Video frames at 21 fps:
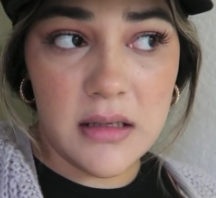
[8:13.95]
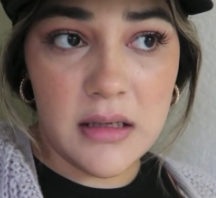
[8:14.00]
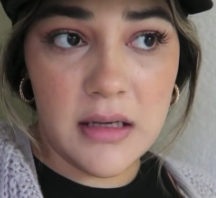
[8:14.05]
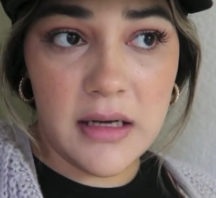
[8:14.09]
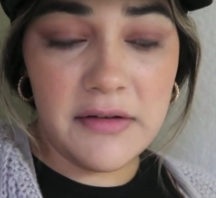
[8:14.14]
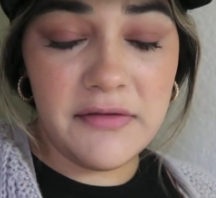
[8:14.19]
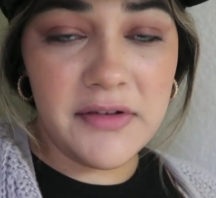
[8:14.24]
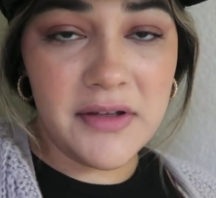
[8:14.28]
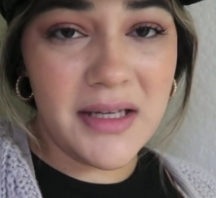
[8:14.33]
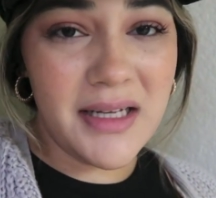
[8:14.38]

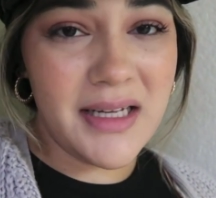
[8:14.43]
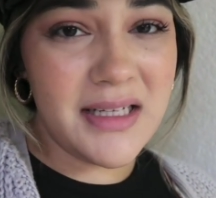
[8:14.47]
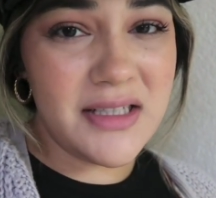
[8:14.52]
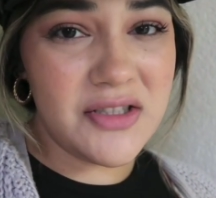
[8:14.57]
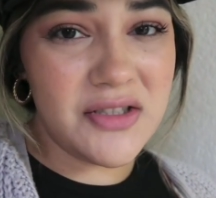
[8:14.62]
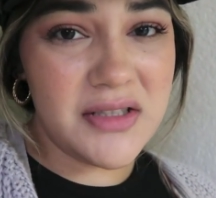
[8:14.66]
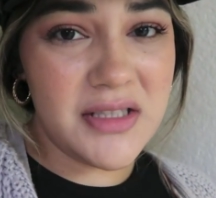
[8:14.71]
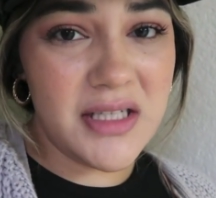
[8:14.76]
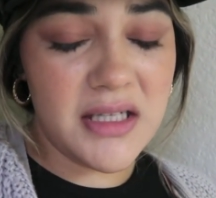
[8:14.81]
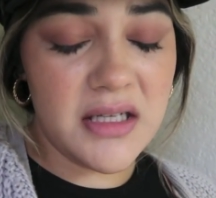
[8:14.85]
I feel like I
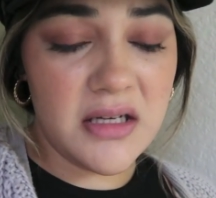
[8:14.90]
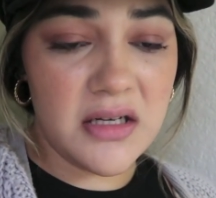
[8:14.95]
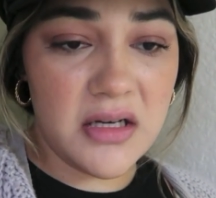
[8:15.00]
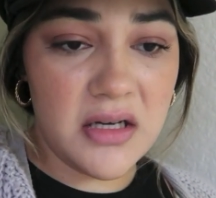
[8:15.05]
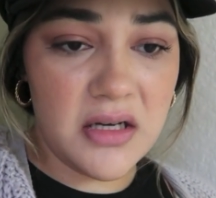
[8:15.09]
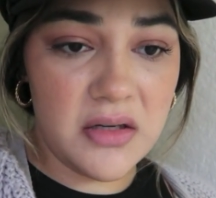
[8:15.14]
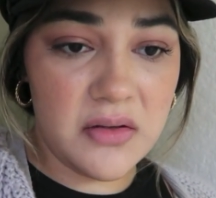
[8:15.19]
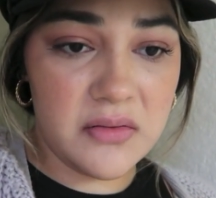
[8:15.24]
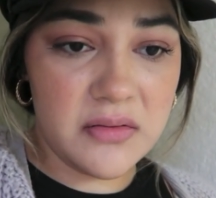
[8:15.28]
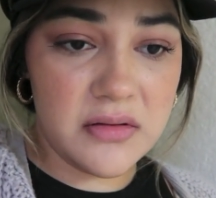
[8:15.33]
should take a
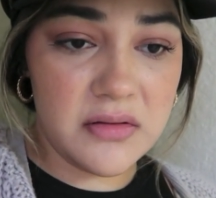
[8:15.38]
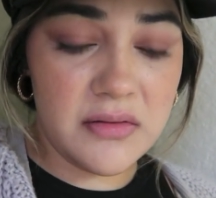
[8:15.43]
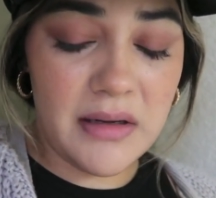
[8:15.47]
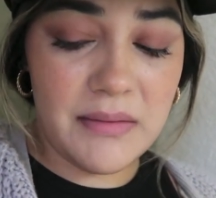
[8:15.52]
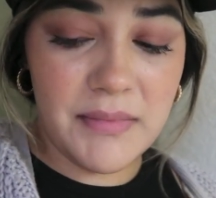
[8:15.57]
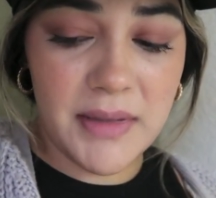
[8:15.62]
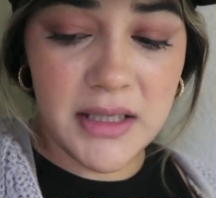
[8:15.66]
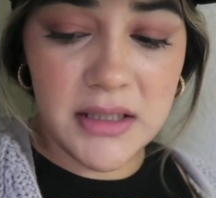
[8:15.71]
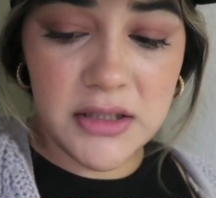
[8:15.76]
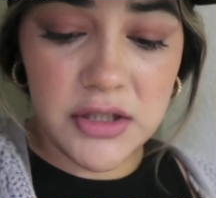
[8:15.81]
coat, so I
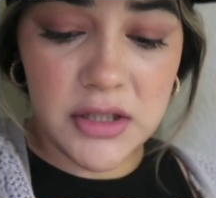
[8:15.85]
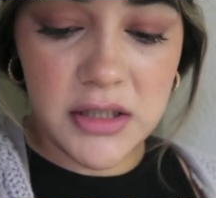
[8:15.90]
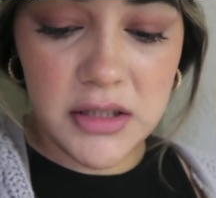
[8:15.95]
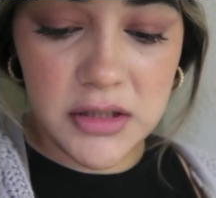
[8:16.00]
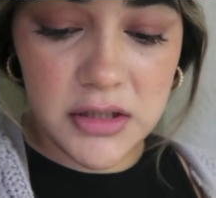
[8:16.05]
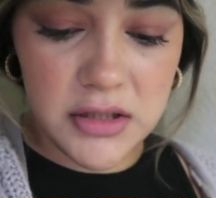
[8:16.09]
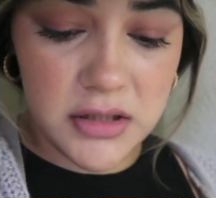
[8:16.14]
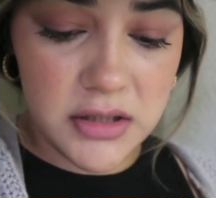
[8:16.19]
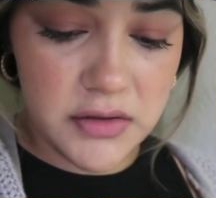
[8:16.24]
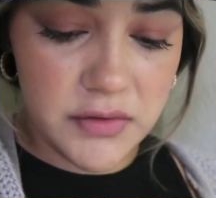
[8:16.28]
might
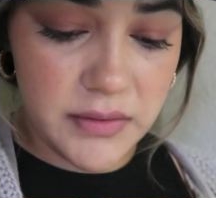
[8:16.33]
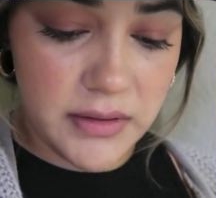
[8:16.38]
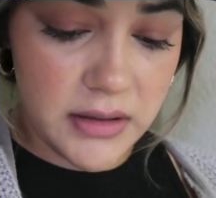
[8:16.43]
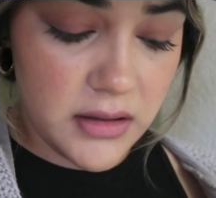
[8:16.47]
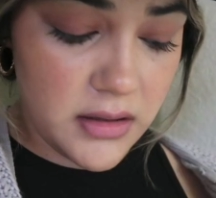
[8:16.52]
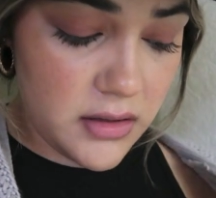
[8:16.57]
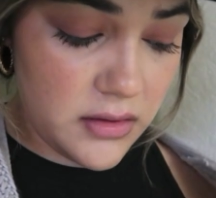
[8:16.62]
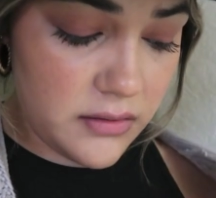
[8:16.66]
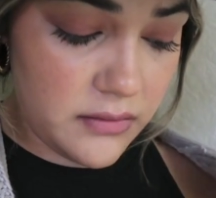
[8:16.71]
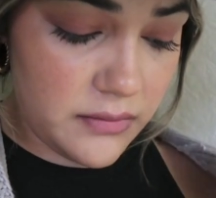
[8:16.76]
change into a
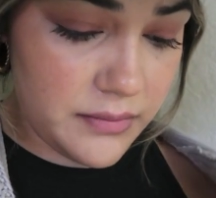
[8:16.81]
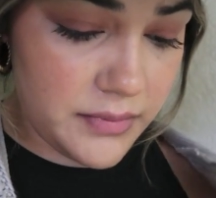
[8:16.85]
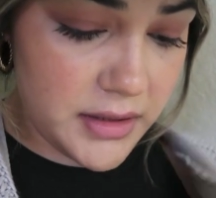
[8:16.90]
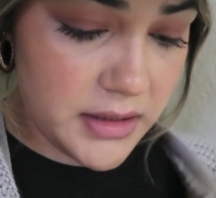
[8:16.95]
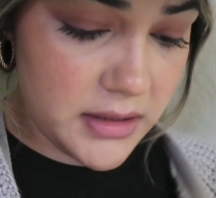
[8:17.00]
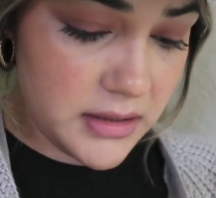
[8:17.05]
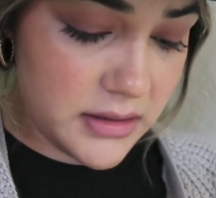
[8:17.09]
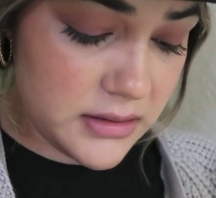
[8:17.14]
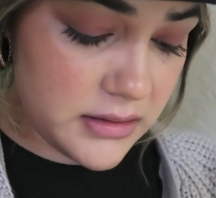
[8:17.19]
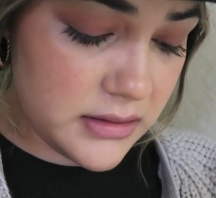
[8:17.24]
coat
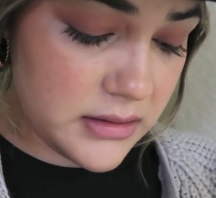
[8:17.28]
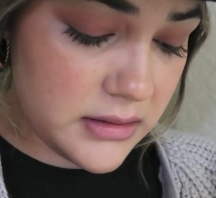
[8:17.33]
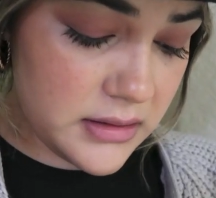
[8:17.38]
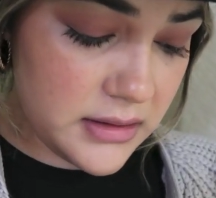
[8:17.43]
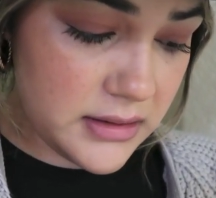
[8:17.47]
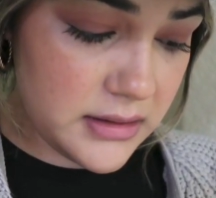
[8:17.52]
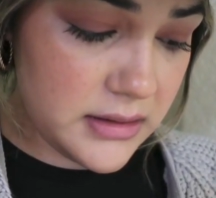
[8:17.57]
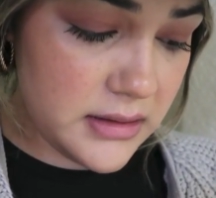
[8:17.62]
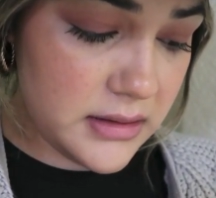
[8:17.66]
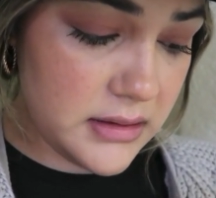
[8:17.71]
because
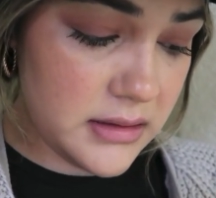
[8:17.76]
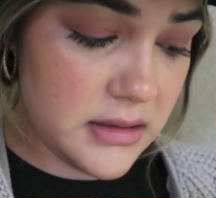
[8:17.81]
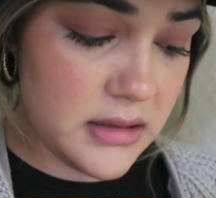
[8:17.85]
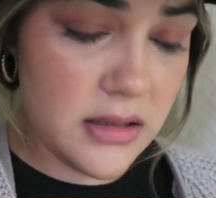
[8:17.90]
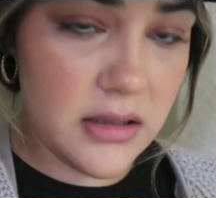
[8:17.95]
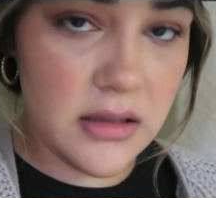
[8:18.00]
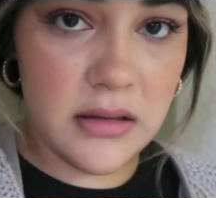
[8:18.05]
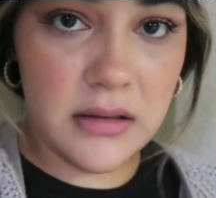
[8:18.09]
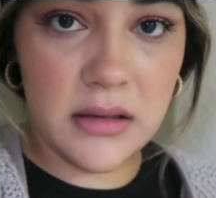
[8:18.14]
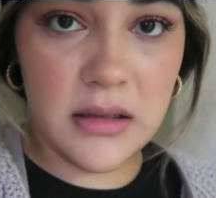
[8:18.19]
this is
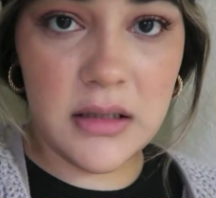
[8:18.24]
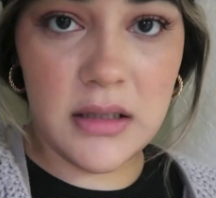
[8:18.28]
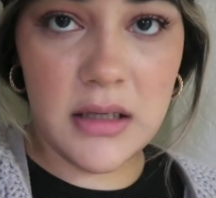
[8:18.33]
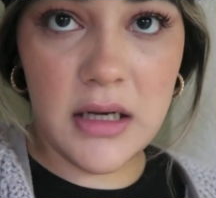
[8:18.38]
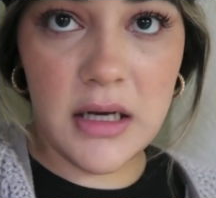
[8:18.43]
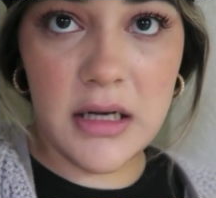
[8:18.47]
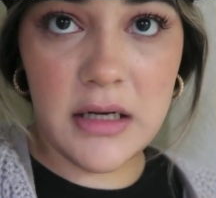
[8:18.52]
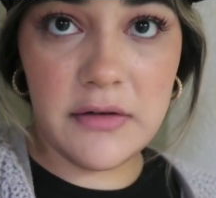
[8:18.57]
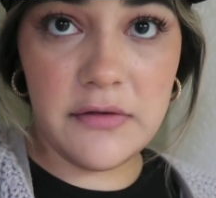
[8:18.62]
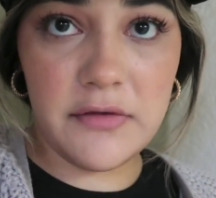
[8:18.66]
not gonna
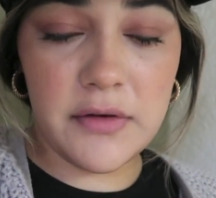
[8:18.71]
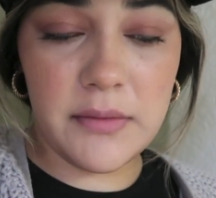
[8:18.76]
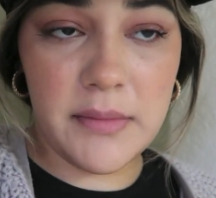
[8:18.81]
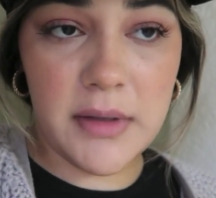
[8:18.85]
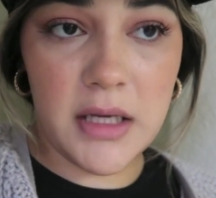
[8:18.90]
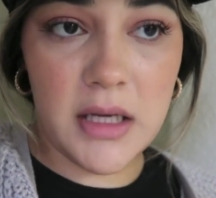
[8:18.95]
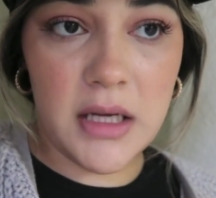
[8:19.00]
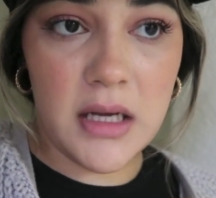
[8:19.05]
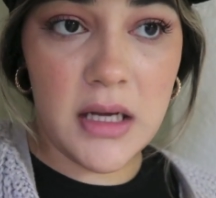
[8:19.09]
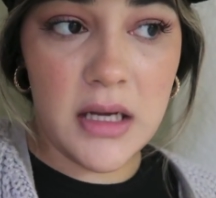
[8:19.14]
cut it for
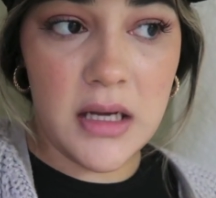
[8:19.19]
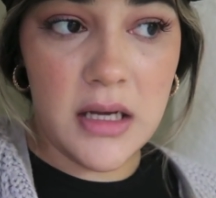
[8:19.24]
me.